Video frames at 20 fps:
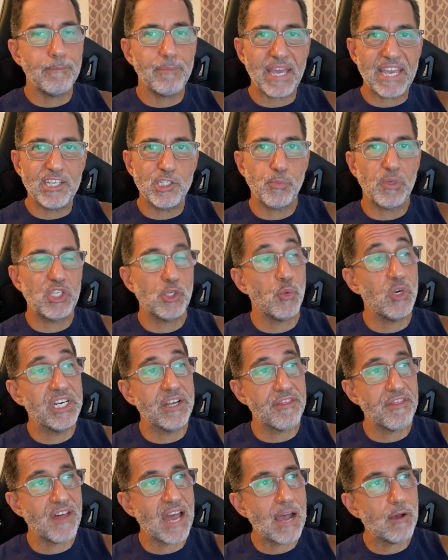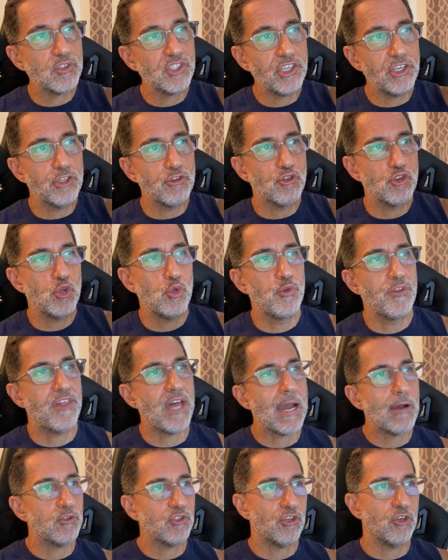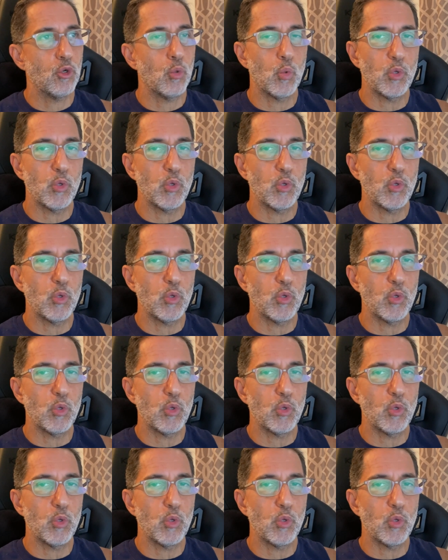Pays between $1,000 and $2,000 a